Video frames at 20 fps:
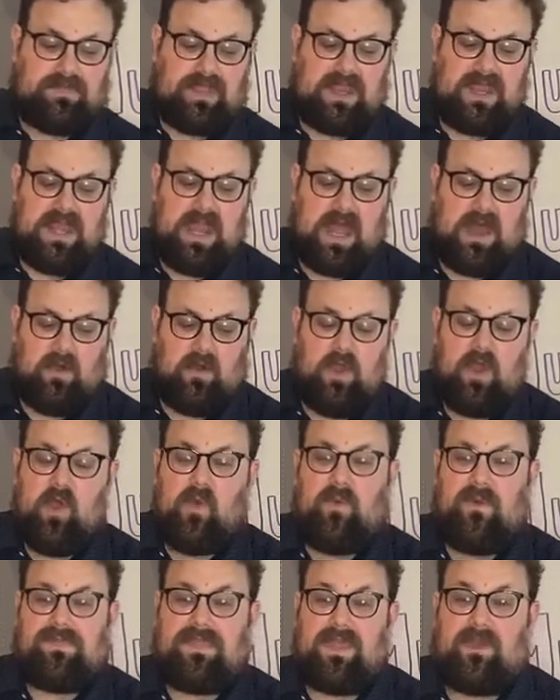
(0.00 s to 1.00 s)
Now,
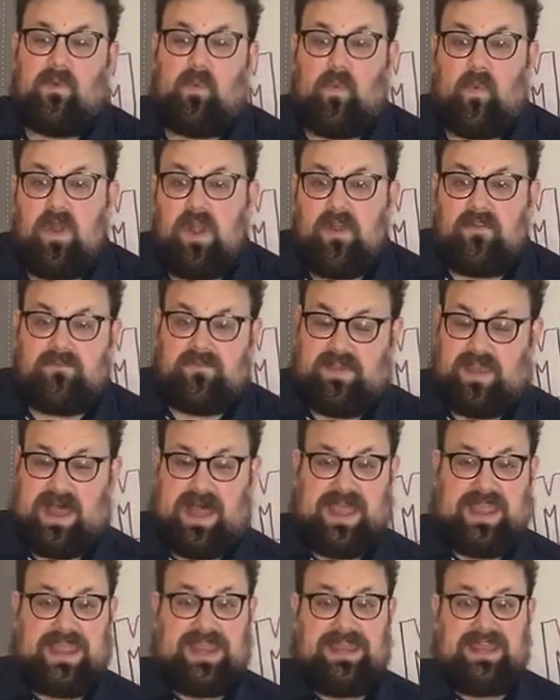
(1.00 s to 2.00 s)
when they weren't
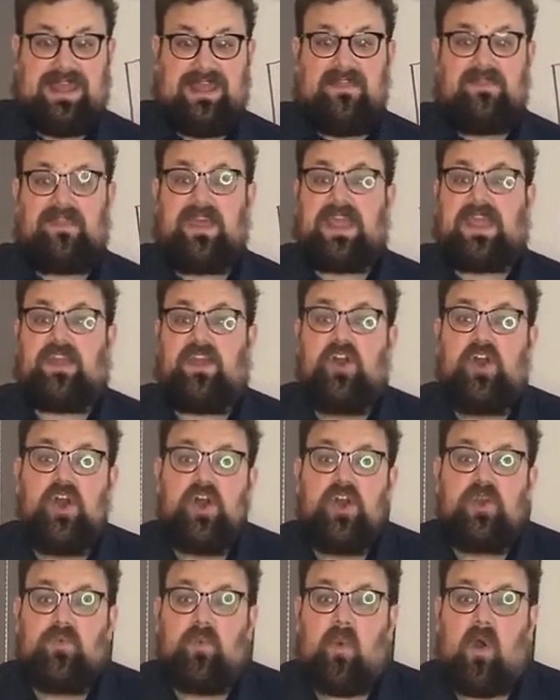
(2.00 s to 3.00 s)
flying, they
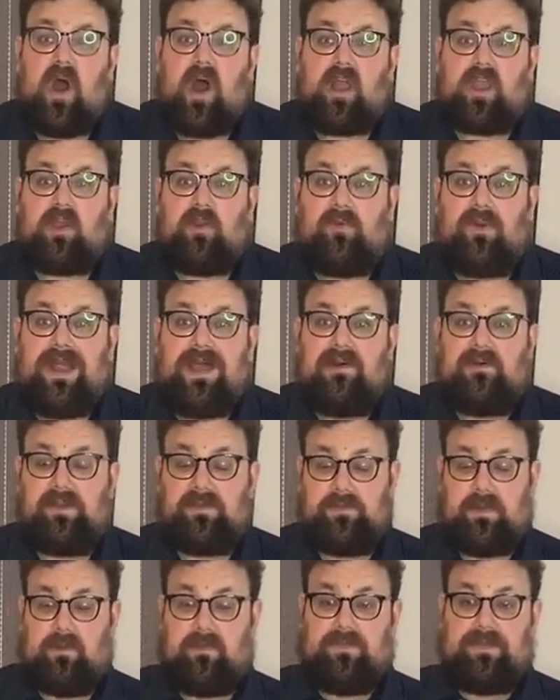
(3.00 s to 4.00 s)
could walk around,
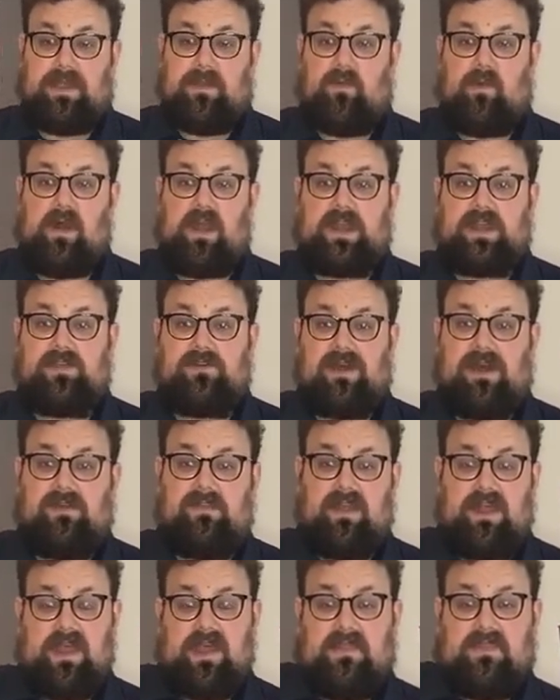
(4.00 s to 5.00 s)
but when they walked around,
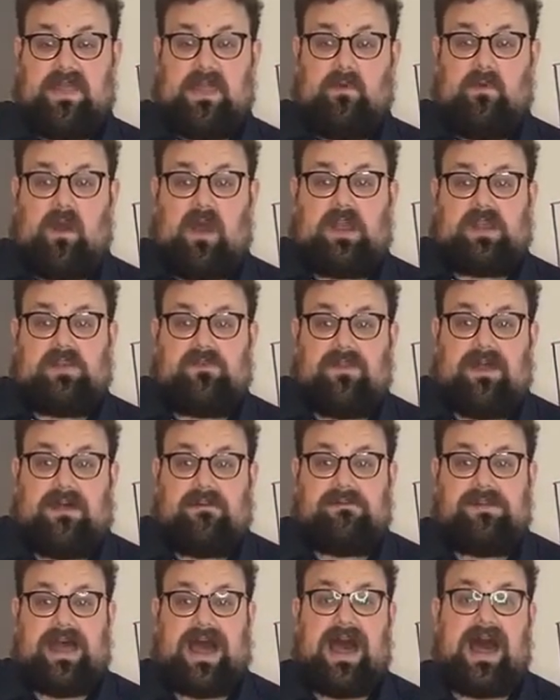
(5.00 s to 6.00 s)
they walked
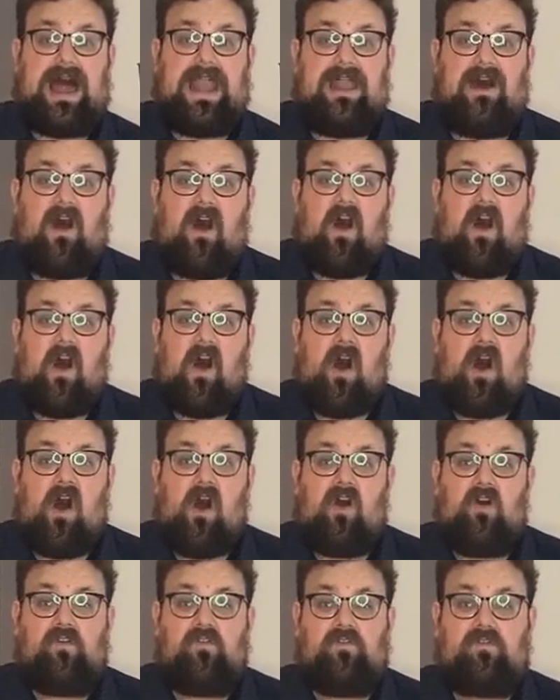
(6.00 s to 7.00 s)
around on
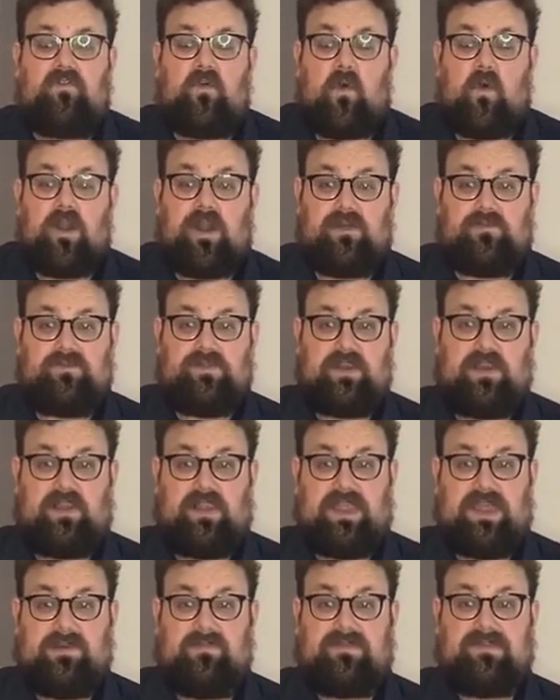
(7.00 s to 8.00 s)
all four of their
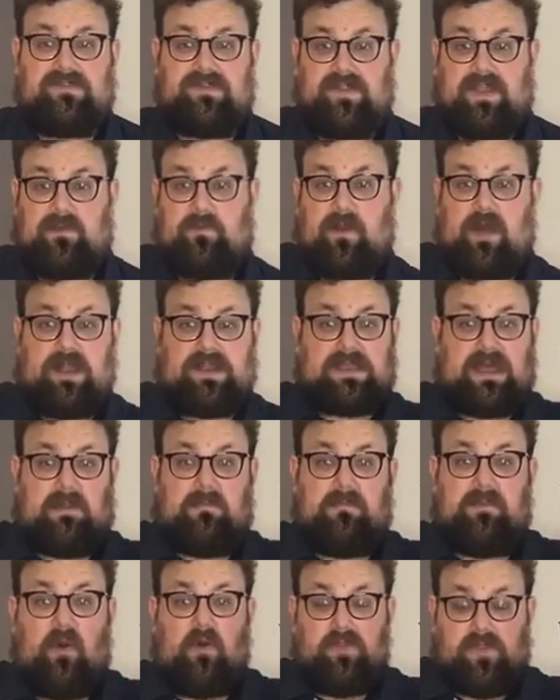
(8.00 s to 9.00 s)
limbs. So they walked on
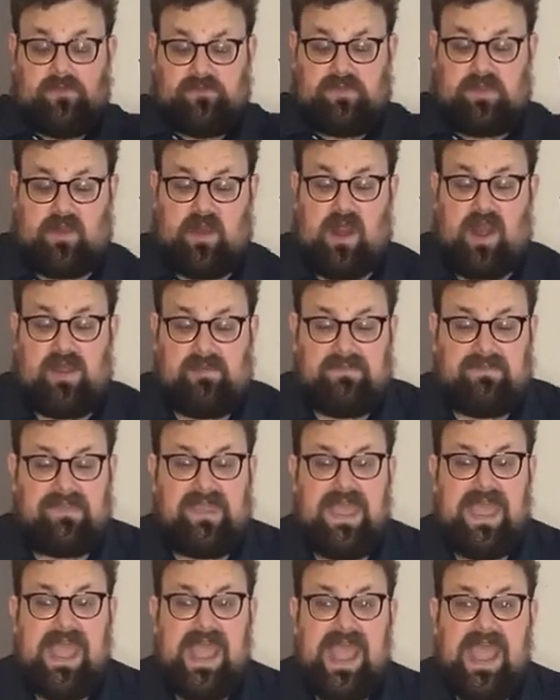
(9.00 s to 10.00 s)
both of their arms
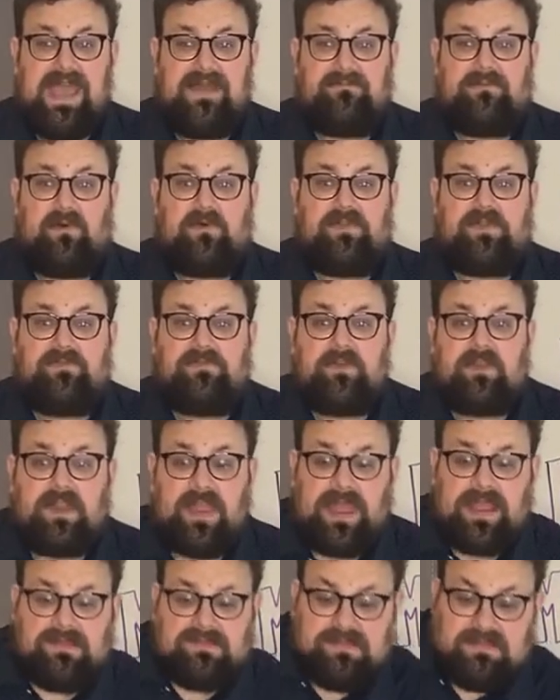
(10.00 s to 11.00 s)
and both of their
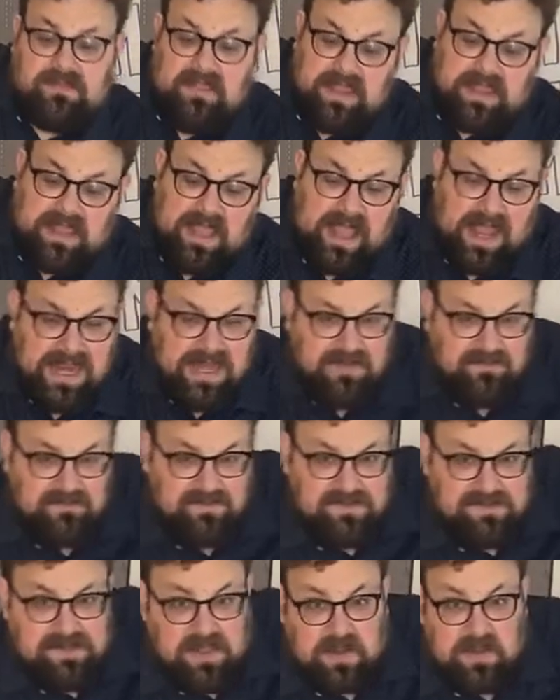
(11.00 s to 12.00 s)
legs, and they kind of
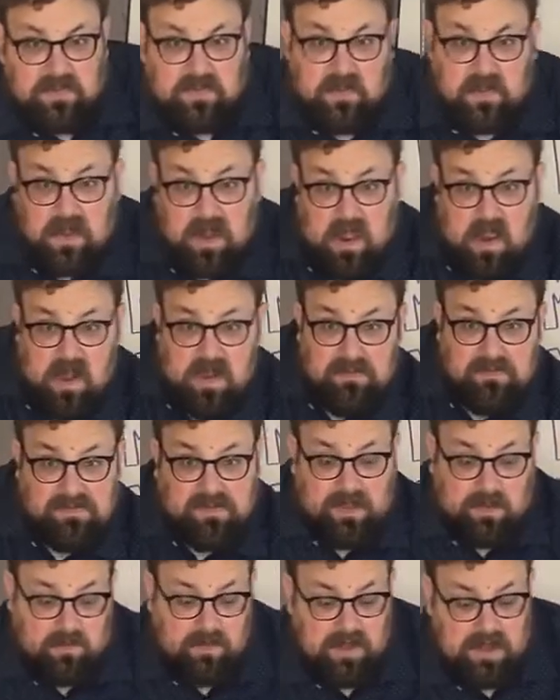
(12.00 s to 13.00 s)
stuck their arms
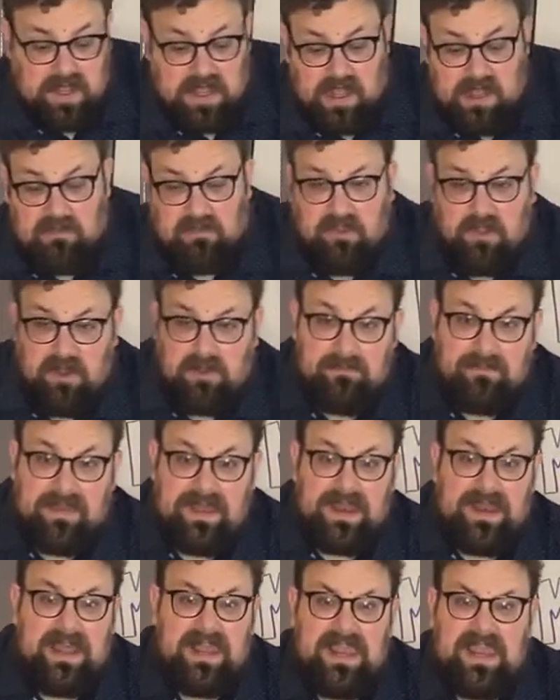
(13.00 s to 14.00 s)
out a little bit.